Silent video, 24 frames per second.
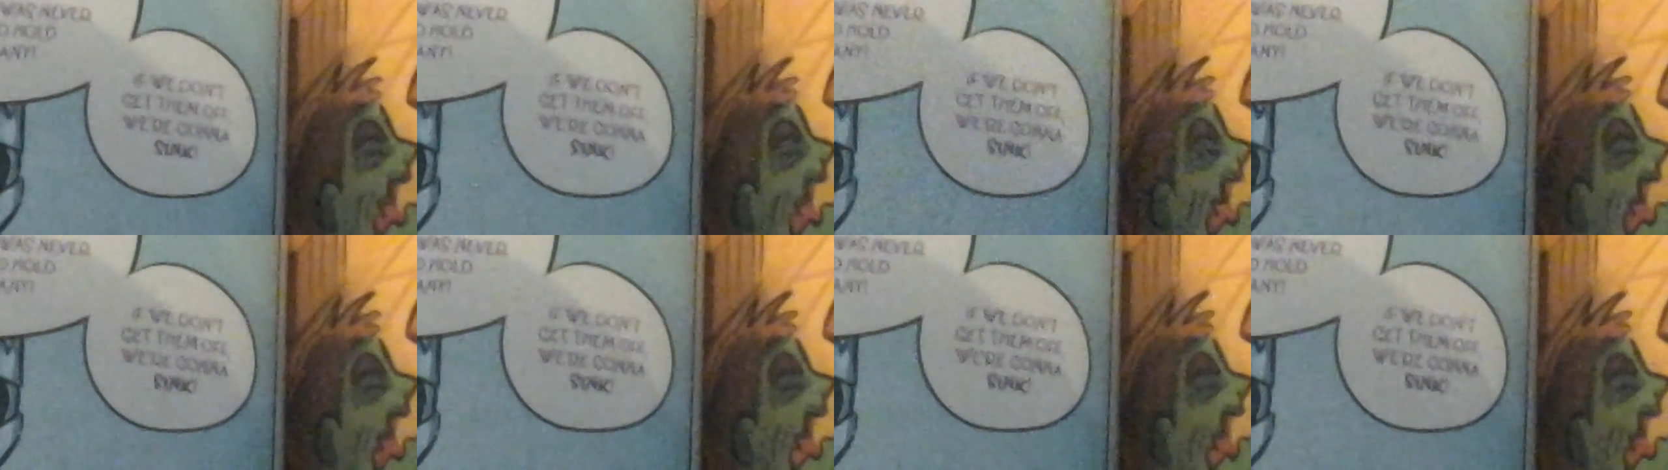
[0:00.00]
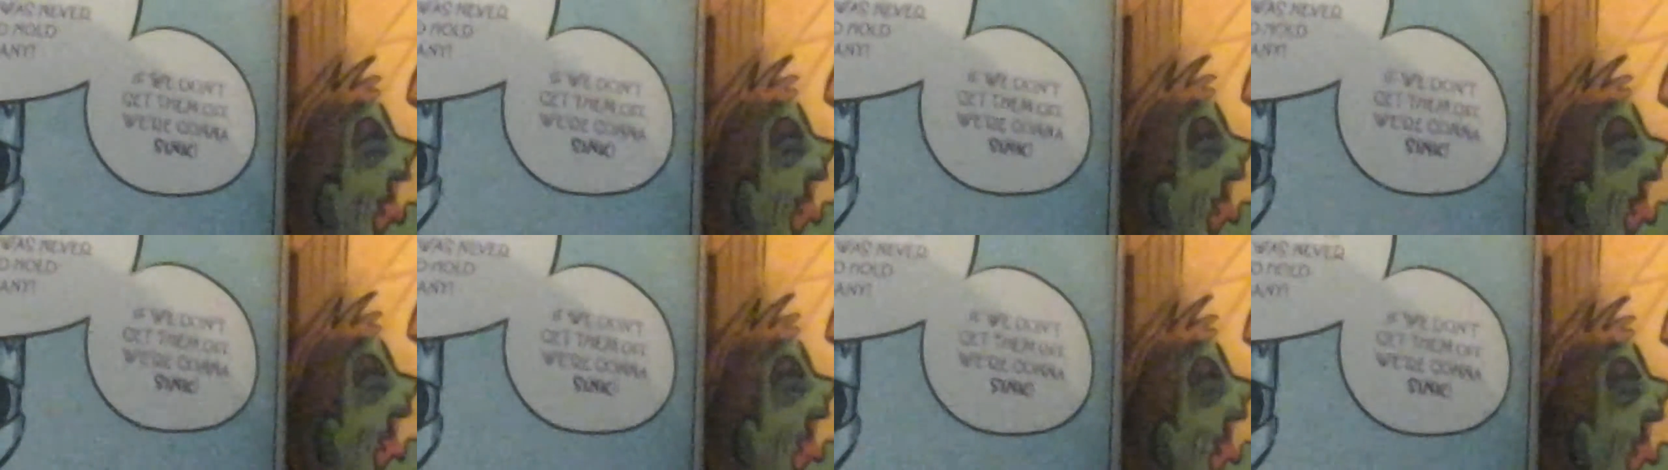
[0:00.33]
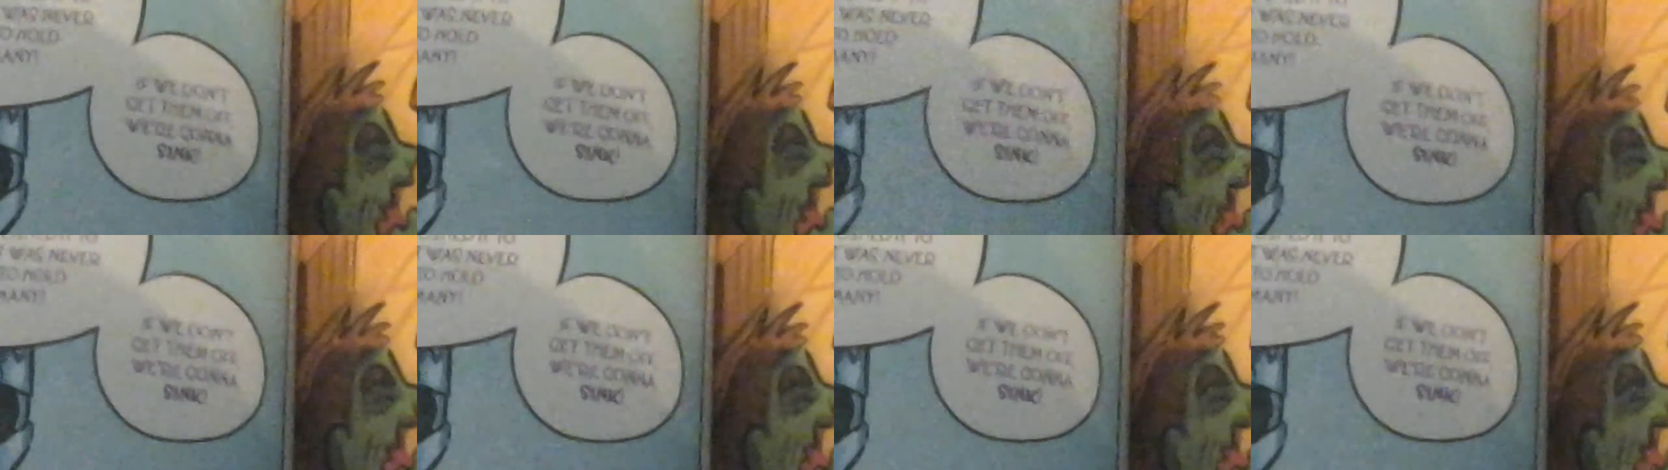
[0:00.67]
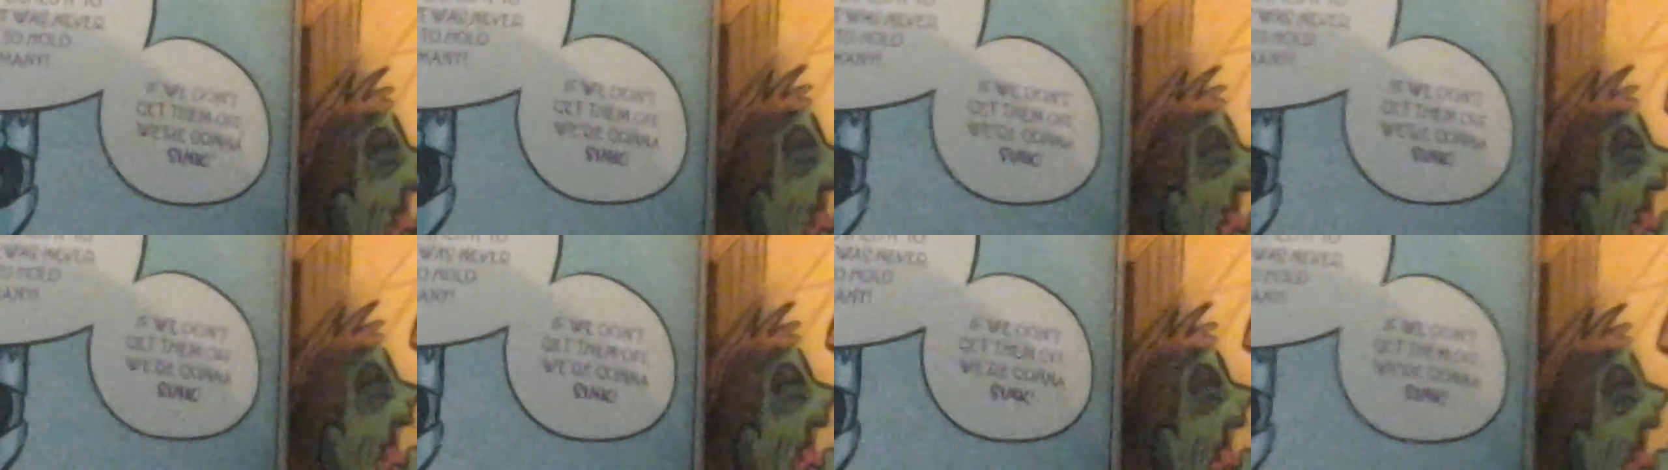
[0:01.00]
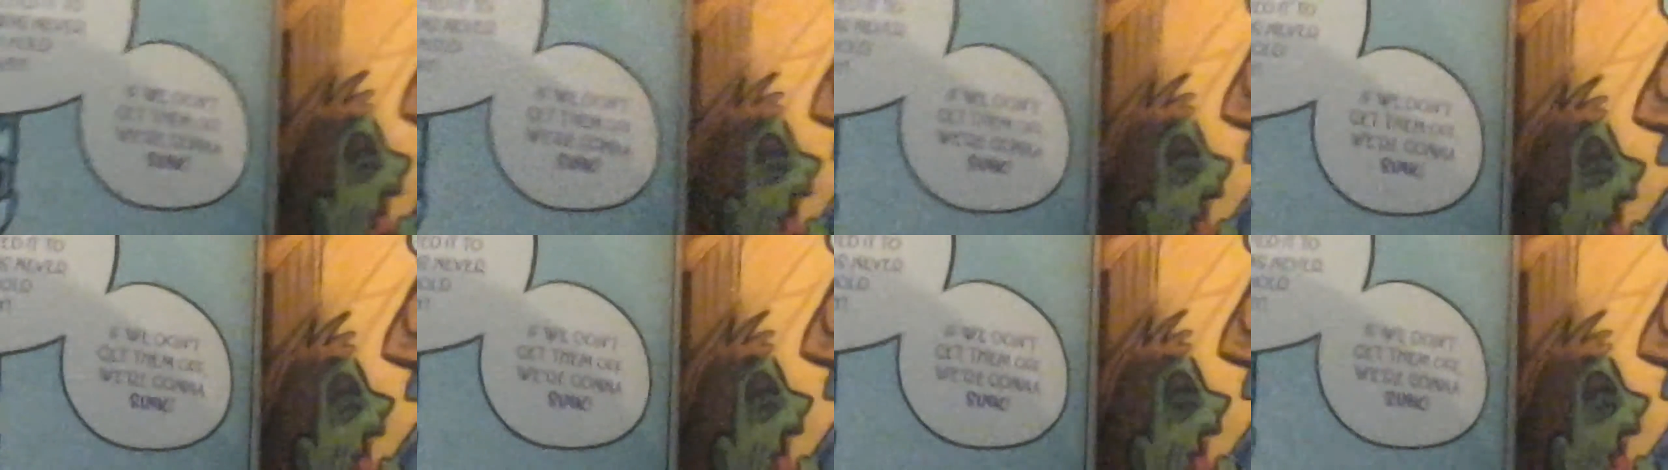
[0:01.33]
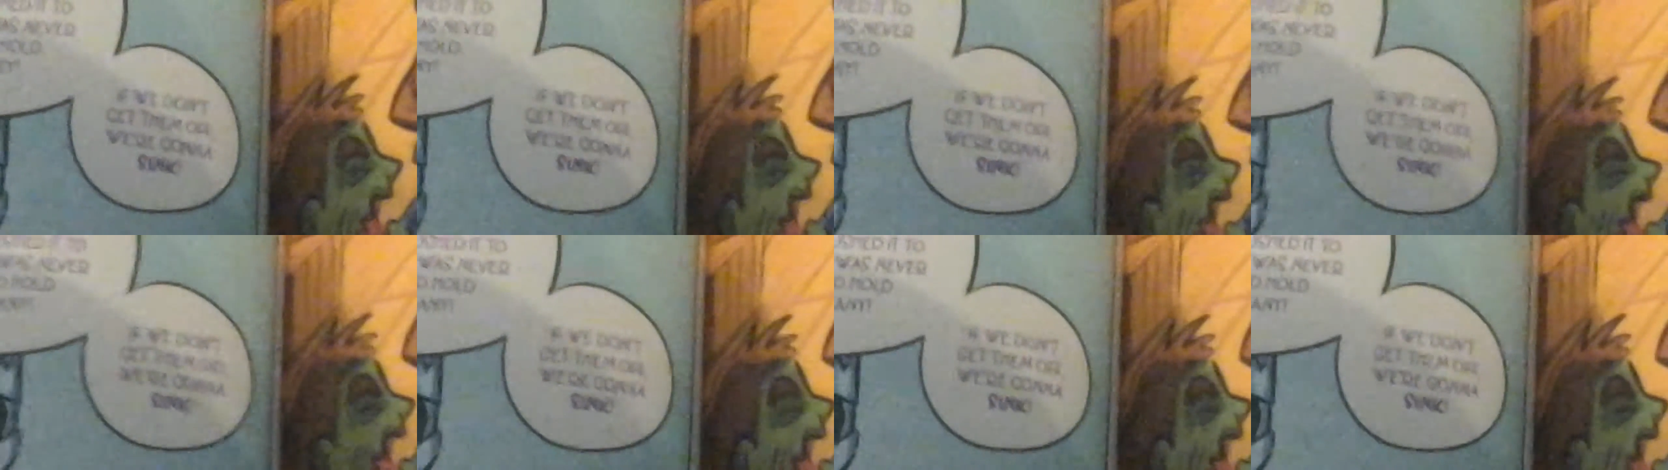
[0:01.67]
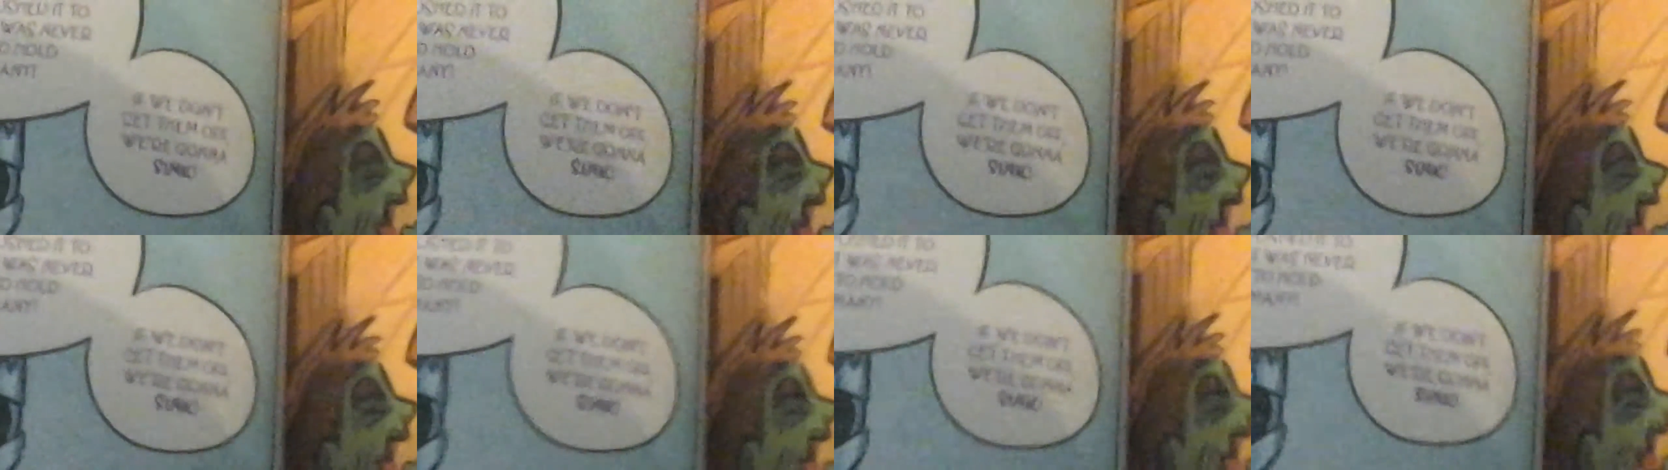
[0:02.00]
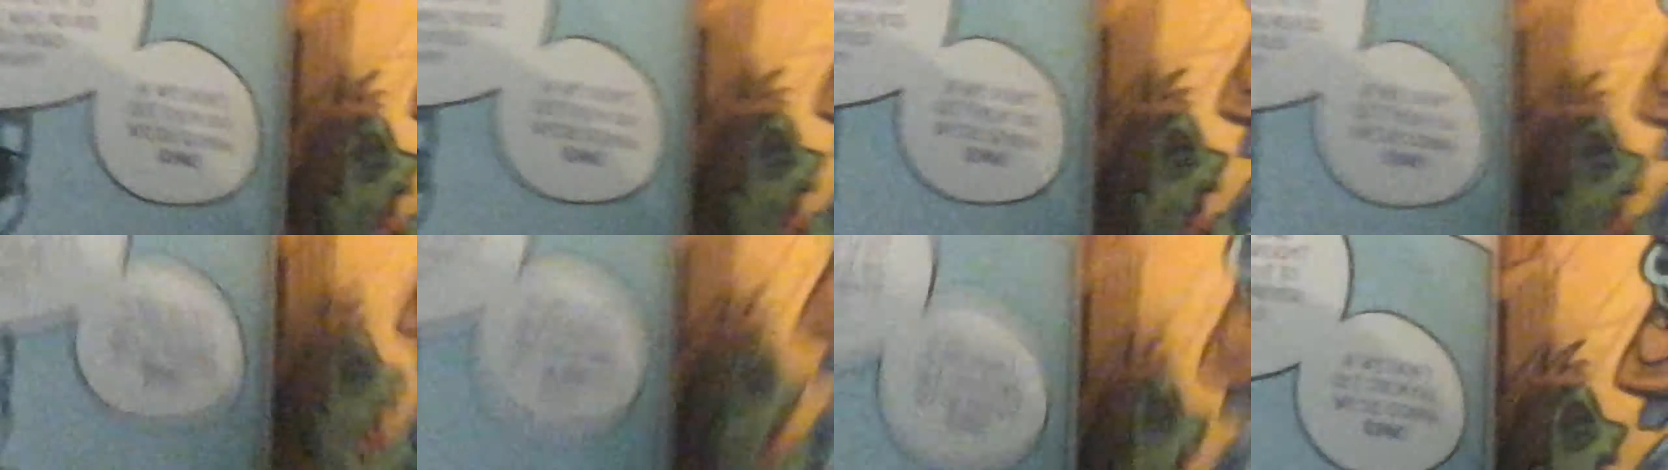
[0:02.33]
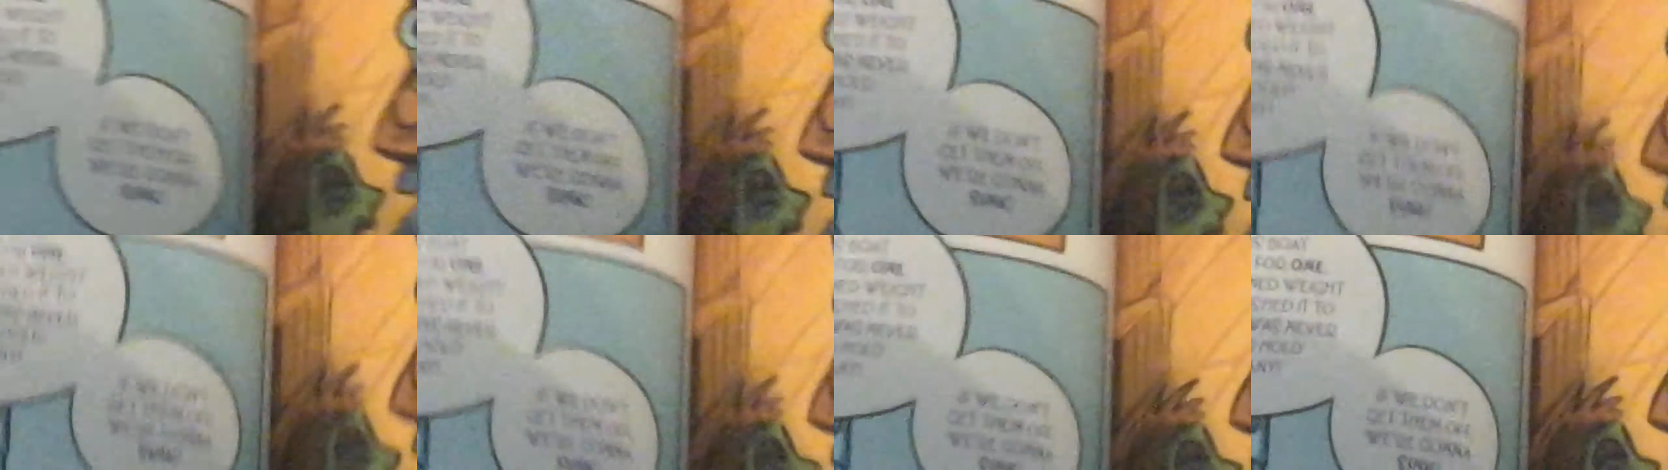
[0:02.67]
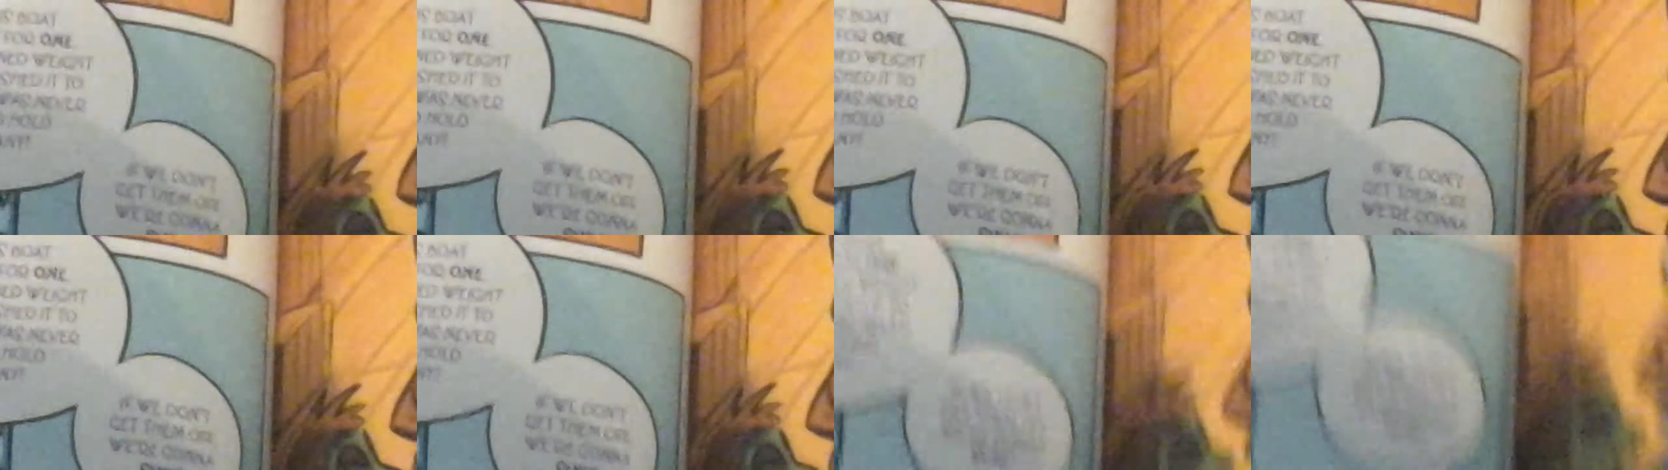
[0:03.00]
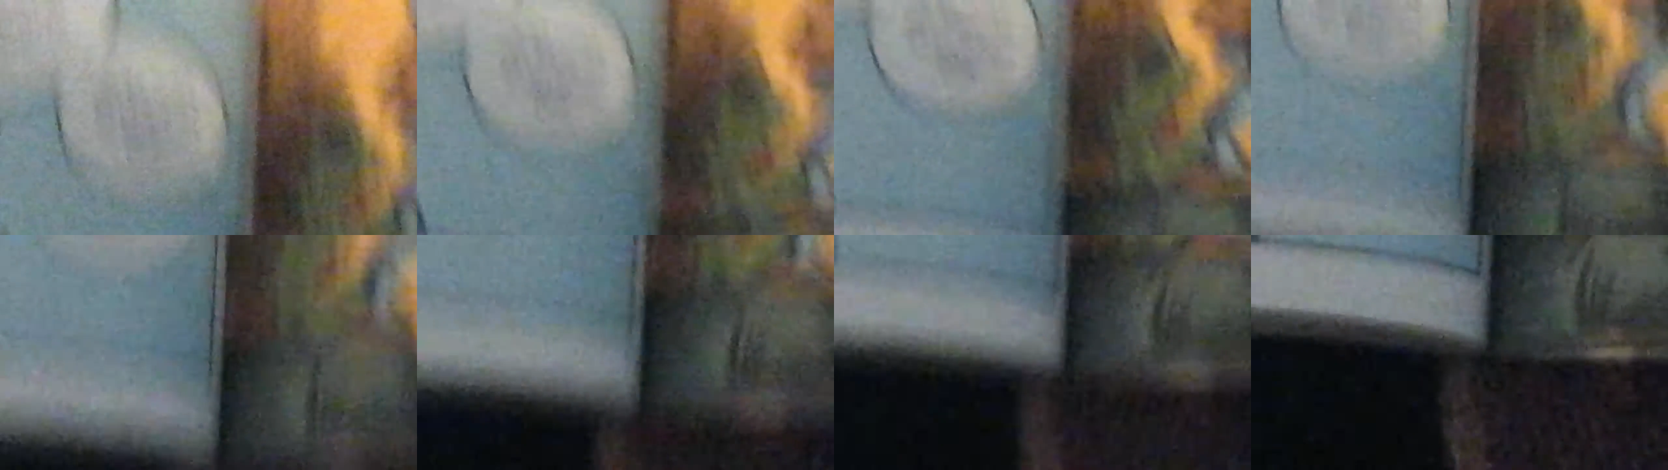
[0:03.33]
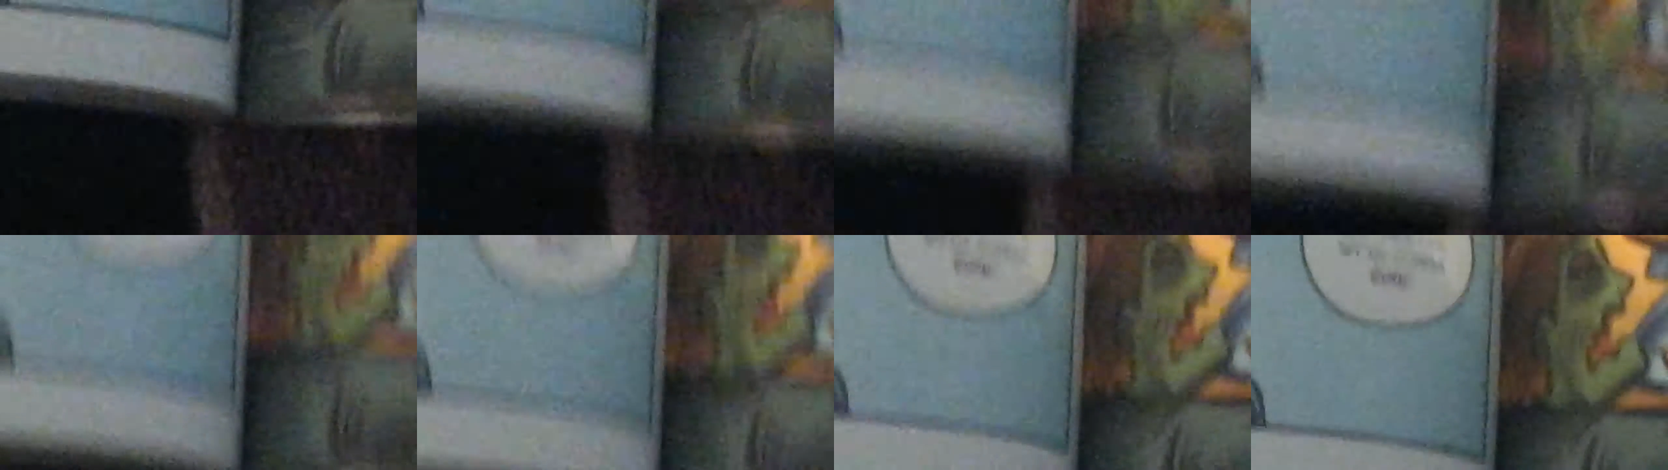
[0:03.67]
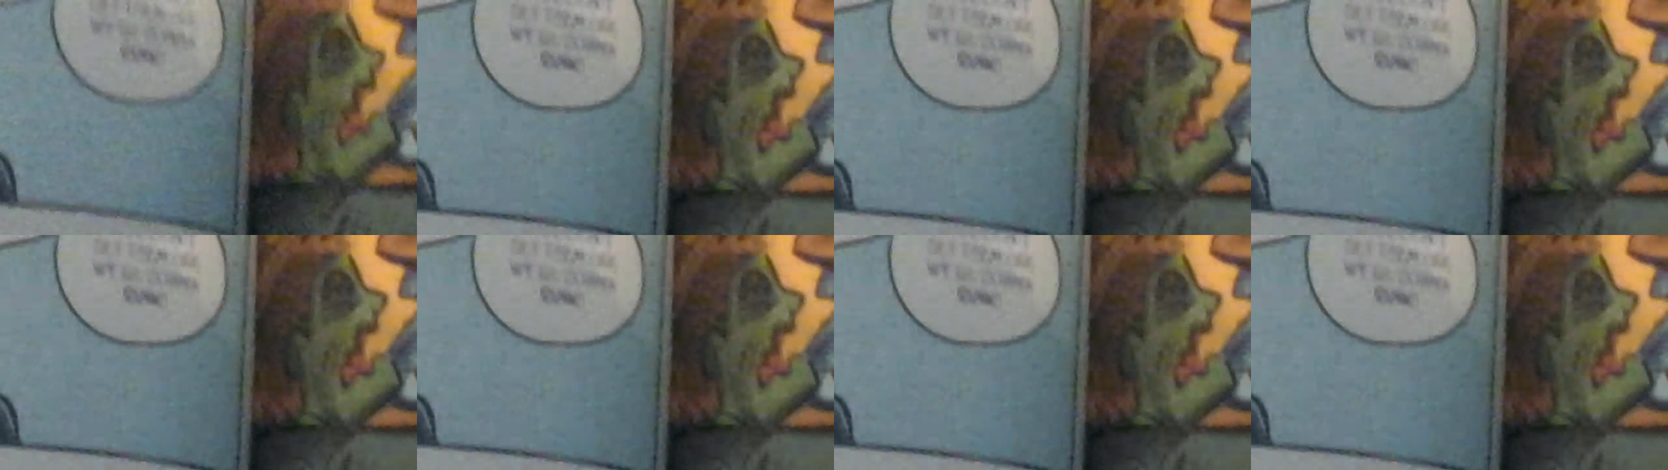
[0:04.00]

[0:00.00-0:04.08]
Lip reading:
Nobody's mouth can be seen.